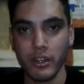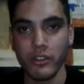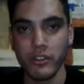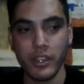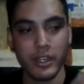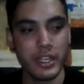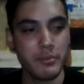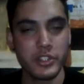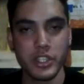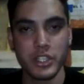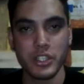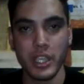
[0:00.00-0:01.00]
He looks like
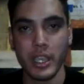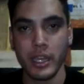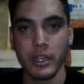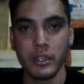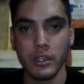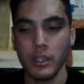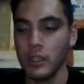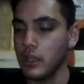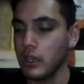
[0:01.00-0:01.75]
Nemesis and